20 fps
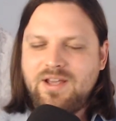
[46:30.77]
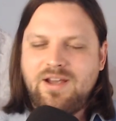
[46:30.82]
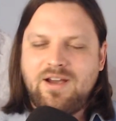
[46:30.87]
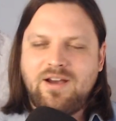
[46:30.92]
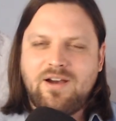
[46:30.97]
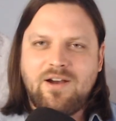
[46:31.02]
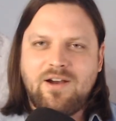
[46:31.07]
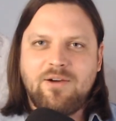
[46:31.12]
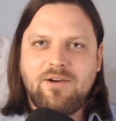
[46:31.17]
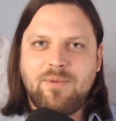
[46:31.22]

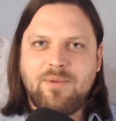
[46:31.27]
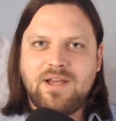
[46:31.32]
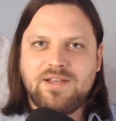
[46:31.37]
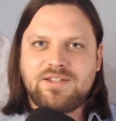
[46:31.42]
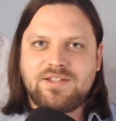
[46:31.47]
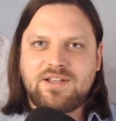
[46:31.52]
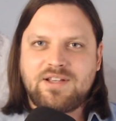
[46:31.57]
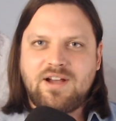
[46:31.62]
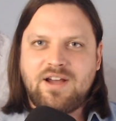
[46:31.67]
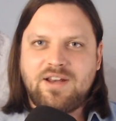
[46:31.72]

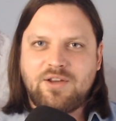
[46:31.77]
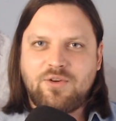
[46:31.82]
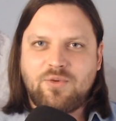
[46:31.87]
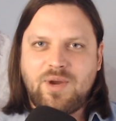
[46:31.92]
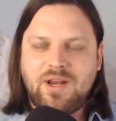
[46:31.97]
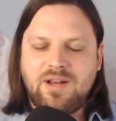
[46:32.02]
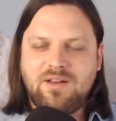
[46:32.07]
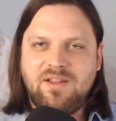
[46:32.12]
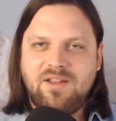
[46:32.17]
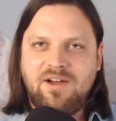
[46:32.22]
has a kind of
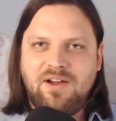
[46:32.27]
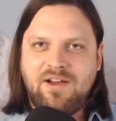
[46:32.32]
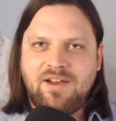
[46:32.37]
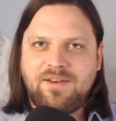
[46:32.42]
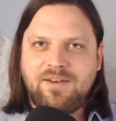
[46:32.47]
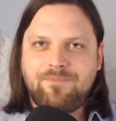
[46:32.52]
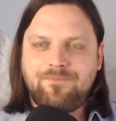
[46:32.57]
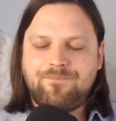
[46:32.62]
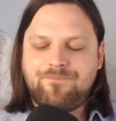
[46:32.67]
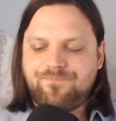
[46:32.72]
great
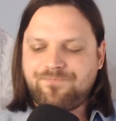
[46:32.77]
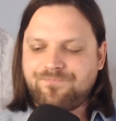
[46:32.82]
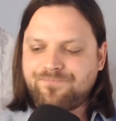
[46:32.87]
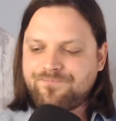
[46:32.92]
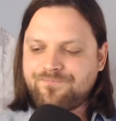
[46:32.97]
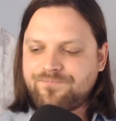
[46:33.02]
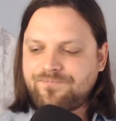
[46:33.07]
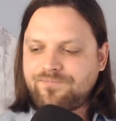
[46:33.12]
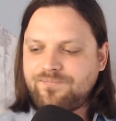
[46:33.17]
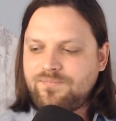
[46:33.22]
line
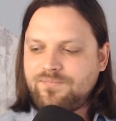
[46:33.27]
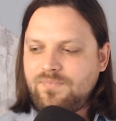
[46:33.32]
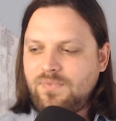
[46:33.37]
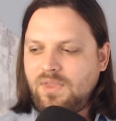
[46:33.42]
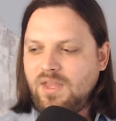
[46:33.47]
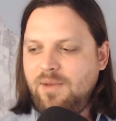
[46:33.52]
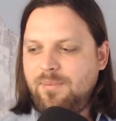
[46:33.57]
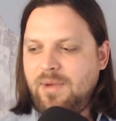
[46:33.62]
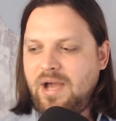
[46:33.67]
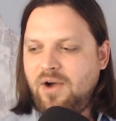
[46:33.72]

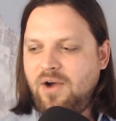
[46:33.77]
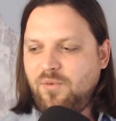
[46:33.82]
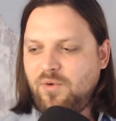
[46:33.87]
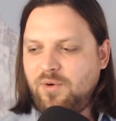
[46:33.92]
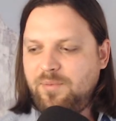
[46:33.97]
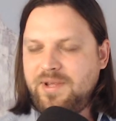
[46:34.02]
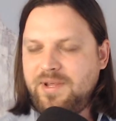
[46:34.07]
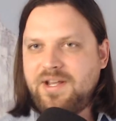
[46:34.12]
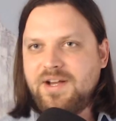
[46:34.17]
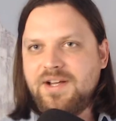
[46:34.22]
about
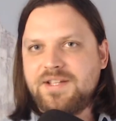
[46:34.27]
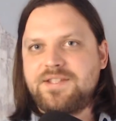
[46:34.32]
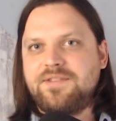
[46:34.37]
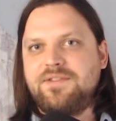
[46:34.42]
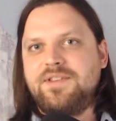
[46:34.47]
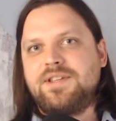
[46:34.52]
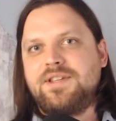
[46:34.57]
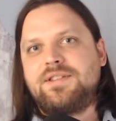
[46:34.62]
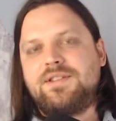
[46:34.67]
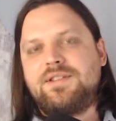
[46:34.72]
where, because
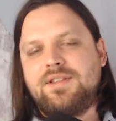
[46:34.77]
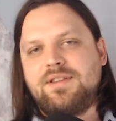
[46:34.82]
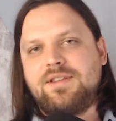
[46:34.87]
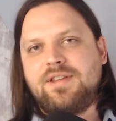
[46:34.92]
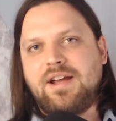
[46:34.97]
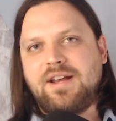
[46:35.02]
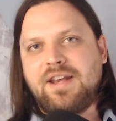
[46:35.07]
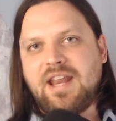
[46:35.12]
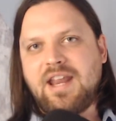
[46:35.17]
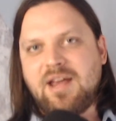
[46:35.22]
of this
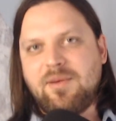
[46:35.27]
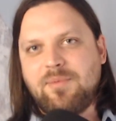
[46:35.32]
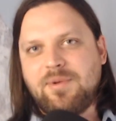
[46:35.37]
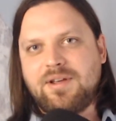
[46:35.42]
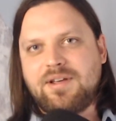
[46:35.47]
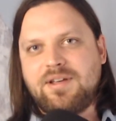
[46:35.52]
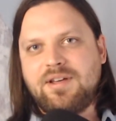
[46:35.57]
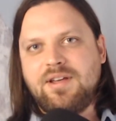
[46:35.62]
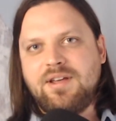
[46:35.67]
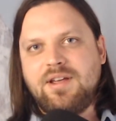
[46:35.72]

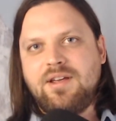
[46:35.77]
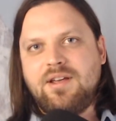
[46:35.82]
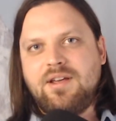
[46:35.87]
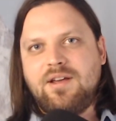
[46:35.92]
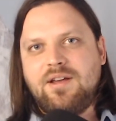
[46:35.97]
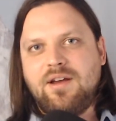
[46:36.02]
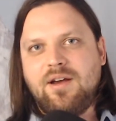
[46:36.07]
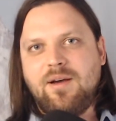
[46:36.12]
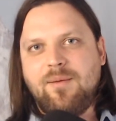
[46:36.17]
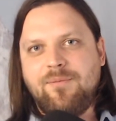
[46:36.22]
dynamic,
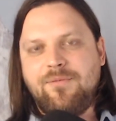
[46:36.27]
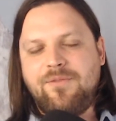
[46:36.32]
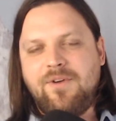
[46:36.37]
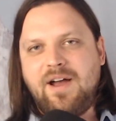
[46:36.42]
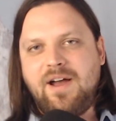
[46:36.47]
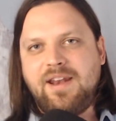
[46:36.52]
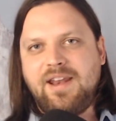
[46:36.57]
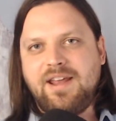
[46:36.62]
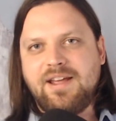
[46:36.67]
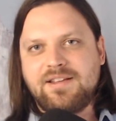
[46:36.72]

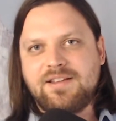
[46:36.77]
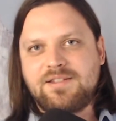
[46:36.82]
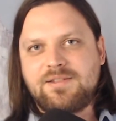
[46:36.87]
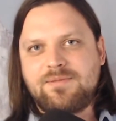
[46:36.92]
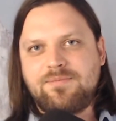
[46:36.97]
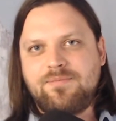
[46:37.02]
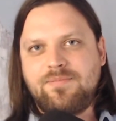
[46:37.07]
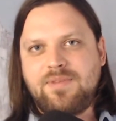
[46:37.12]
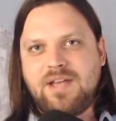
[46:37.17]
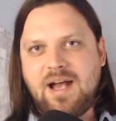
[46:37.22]

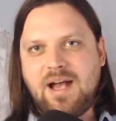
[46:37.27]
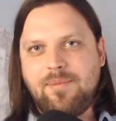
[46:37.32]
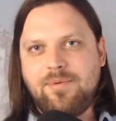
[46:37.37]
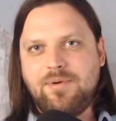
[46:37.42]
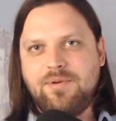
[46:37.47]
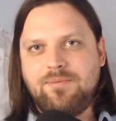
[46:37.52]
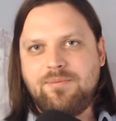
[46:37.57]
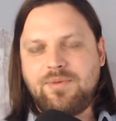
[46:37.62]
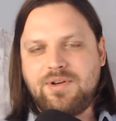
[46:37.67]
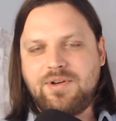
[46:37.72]
finance,
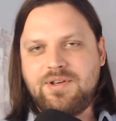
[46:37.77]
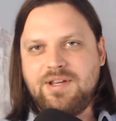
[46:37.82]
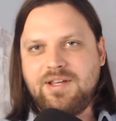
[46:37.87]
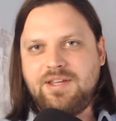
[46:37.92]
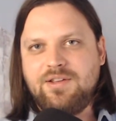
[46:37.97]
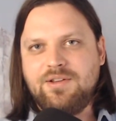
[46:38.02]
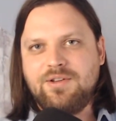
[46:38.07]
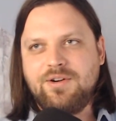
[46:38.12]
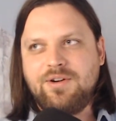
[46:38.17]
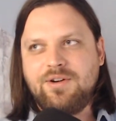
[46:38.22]
capital in
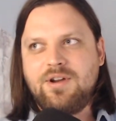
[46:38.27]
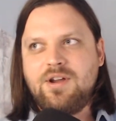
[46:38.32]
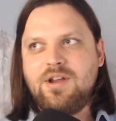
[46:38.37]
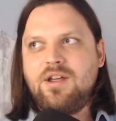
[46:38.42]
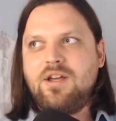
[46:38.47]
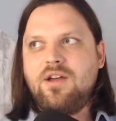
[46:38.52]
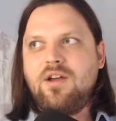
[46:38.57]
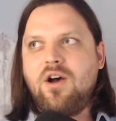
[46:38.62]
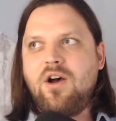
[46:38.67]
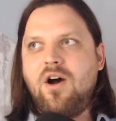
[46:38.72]
particular,
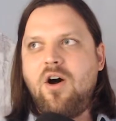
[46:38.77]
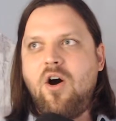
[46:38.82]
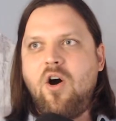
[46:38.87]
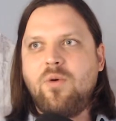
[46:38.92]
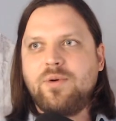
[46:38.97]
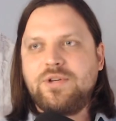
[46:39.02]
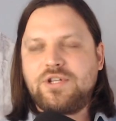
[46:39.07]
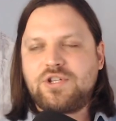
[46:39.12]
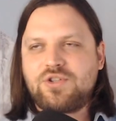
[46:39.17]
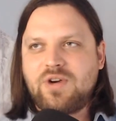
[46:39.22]

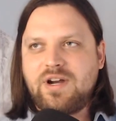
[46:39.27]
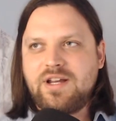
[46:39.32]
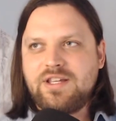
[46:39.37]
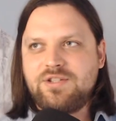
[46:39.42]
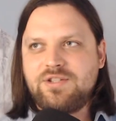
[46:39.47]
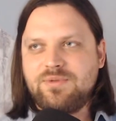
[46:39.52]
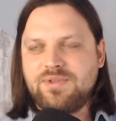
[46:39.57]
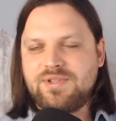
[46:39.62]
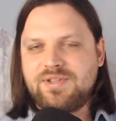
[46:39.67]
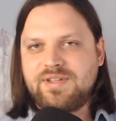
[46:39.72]
always
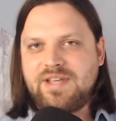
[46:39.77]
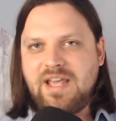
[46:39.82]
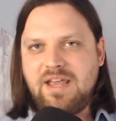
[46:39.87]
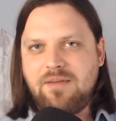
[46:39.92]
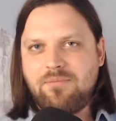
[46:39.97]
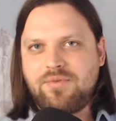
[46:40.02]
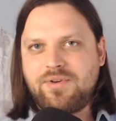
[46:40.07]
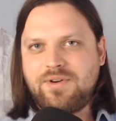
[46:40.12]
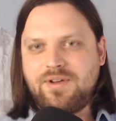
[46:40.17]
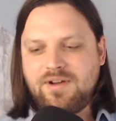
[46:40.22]
tries to
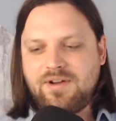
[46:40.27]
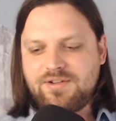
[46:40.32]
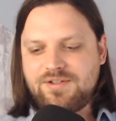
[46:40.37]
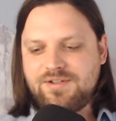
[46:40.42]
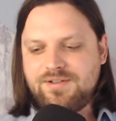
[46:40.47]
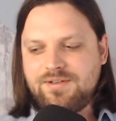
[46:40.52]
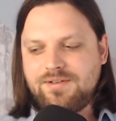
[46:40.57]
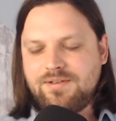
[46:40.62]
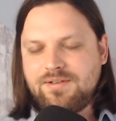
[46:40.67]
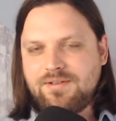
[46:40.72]
escape
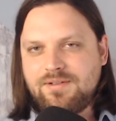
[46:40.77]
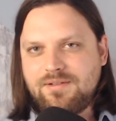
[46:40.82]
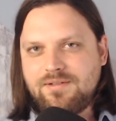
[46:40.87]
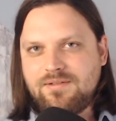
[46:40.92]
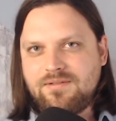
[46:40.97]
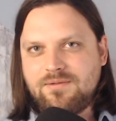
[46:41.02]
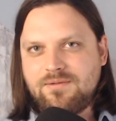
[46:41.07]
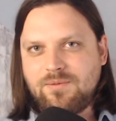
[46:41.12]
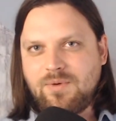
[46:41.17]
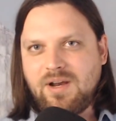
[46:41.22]
production,
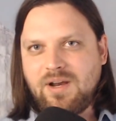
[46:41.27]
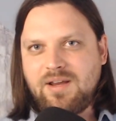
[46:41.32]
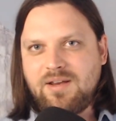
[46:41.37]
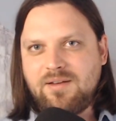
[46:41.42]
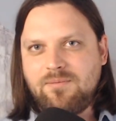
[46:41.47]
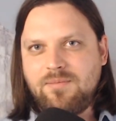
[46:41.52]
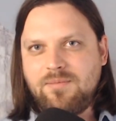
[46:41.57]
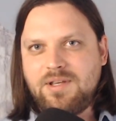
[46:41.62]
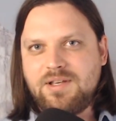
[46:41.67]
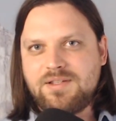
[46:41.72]
right?
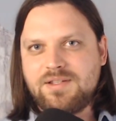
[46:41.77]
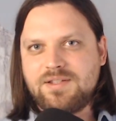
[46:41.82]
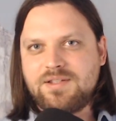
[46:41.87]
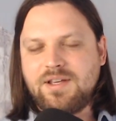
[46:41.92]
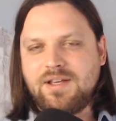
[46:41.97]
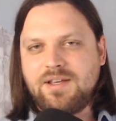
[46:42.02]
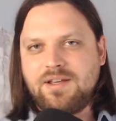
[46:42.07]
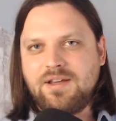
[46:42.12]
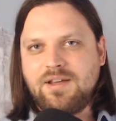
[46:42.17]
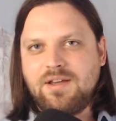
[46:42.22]
Because it's
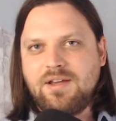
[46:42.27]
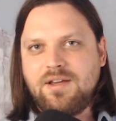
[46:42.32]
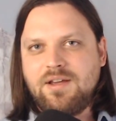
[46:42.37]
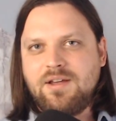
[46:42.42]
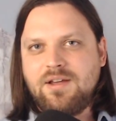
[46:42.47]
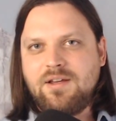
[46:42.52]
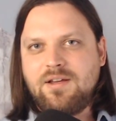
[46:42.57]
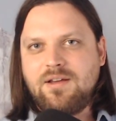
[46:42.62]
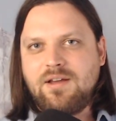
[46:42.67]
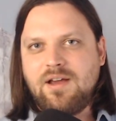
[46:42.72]
like,
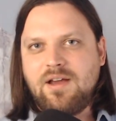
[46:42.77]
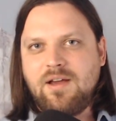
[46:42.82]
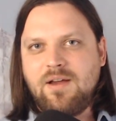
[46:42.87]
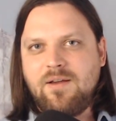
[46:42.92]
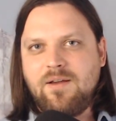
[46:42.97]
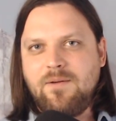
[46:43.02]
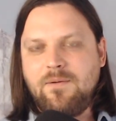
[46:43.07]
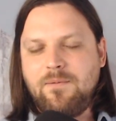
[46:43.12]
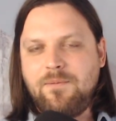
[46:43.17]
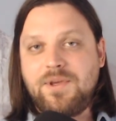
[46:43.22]

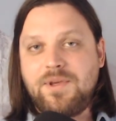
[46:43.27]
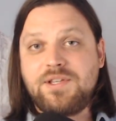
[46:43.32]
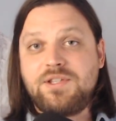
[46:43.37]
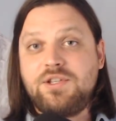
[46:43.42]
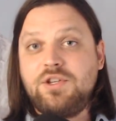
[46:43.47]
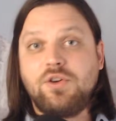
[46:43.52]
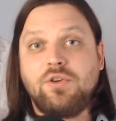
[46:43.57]
because,